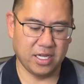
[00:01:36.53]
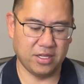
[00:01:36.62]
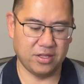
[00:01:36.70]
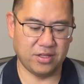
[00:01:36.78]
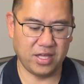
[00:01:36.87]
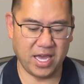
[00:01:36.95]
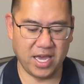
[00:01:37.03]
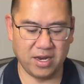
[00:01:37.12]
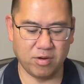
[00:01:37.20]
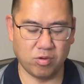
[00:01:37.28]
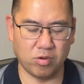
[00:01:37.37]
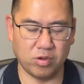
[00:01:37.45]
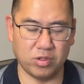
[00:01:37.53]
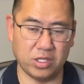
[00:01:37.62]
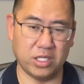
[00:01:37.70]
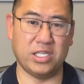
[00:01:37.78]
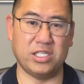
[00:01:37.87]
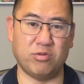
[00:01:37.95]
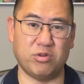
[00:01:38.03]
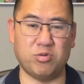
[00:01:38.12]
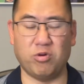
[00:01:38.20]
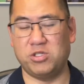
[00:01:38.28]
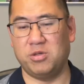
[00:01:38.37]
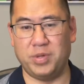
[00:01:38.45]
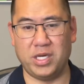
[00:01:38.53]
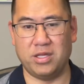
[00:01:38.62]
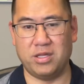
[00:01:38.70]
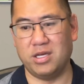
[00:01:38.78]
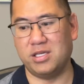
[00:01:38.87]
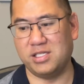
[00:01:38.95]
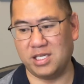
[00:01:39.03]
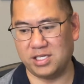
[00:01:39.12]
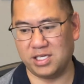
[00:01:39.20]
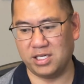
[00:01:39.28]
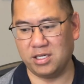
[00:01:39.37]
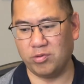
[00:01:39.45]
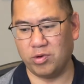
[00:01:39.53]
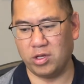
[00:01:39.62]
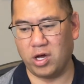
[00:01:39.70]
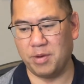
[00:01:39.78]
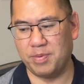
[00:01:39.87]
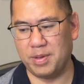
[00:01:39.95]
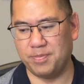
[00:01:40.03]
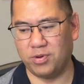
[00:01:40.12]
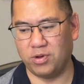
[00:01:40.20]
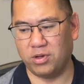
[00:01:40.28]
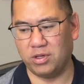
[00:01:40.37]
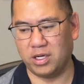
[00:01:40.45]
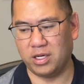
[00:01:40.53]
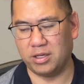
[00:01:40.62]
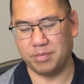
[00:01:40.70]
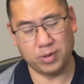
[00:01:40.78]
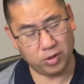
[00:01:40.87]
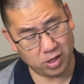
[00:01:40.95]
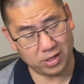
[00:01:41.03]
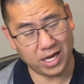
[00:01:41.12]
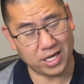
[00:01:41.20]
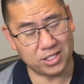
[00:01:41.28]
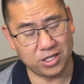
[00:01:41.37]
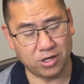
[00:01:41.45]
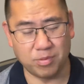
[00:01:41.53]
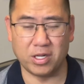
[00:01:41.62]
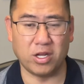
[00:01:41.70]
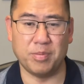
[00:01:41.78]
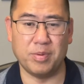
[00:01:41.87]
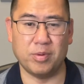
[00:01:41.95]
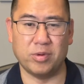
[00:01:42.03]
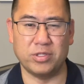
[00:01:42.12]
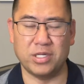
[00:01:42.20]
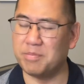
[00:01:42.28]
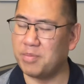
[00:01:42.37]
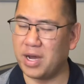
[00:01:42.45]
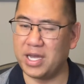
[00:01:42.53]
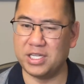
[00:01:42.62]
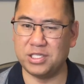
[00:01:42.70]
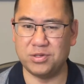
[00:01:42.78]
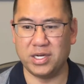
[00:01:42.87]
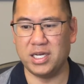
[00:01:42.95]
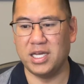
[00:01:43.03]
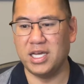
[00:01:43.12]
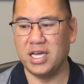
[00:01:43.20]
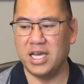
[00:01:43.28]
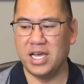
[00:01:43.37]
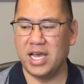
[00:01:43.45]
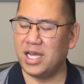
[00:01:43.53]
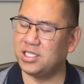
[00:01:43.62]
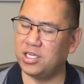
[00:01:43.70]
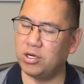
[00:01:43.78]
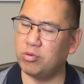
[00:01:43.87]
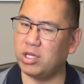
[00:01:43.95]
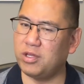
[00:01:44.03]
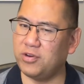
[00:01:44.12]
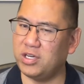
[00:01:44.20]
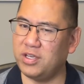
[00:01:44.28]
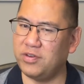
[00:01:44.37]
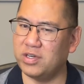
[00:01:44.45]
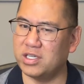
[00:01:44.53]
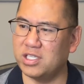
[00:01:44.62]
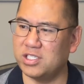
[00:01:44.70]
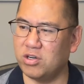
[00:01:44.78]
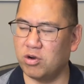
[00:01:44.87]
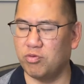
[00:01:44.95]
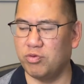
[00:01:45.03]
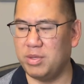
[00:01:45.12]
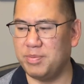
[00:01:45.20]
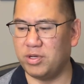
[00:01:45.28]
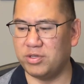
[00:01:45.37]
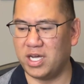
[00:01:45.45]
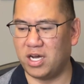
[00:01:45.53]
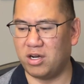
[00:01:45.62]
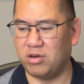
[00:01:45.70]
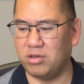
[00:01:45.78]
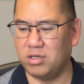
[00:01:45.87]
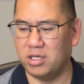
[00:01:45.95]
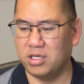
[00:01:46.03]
Then this season was supposed to be the season where a lot of people uh, building on last year, but a lot of people didn't buy into it. And Terry Rutherford even considered a rebuild now.